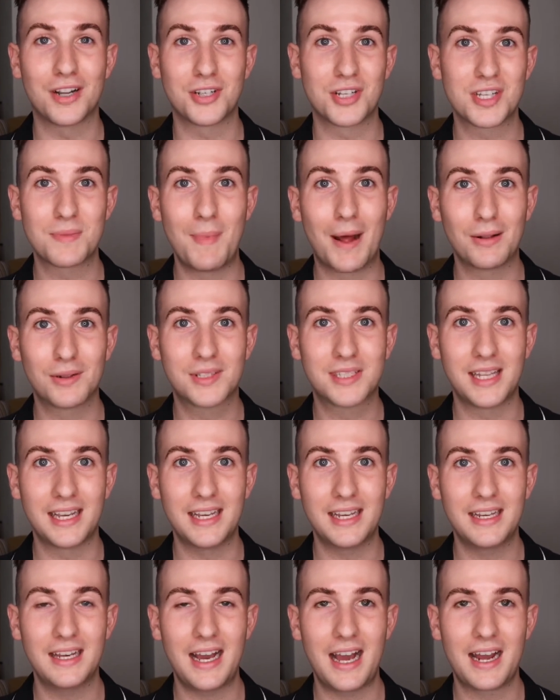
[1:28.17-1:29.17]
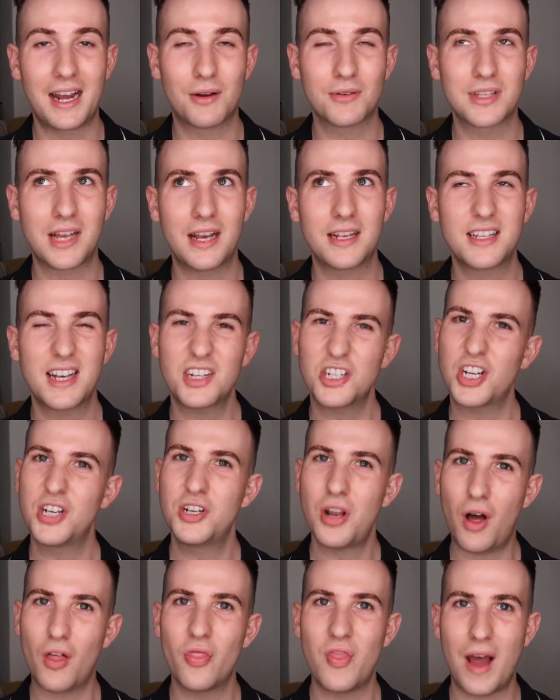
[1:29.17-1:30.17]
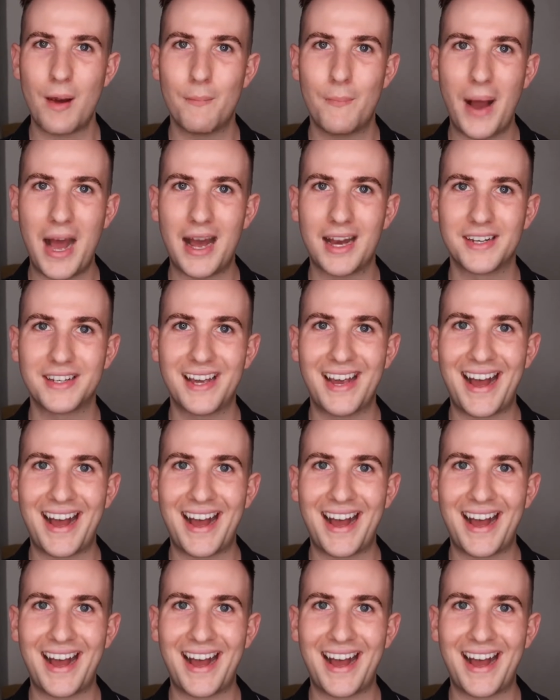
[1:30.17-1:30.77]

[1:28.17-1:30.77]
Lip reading: just smelt it. And I was like, it's actually not that bad.